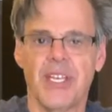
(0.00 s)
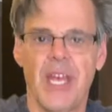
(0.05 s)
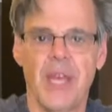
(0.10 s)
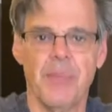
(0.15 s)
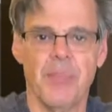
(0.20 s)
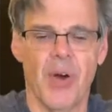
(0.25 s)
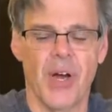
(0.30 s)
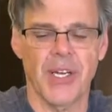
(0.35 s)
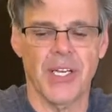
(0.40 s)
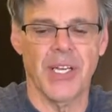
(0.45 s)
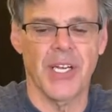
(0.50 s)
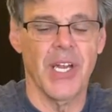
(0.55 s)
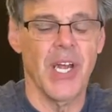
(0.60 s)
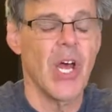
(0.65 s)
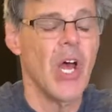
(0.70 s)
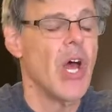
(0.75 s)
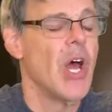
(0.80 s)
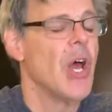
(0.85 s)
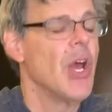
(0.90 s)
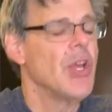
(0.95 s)
tape on it,
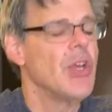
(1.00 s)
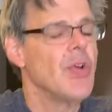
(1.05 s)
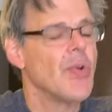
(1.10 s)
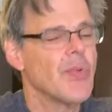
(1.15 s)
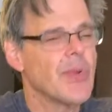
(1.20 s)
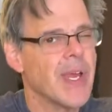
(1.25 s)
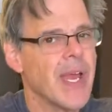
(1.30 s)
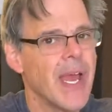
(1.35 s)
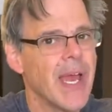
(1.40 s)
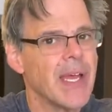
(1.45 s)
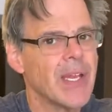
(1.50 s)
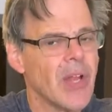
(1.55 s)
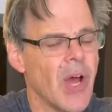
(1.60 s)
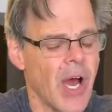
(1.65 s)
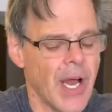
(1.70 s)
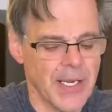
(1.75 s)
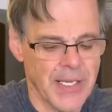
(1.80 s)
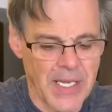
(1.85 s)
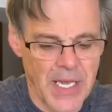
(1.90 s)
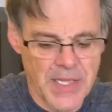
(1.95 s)
you
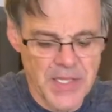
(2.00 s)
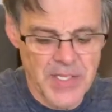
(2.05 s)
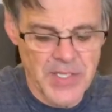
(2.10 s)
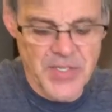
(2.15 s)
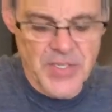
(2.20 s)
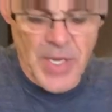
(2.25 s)
cannot get this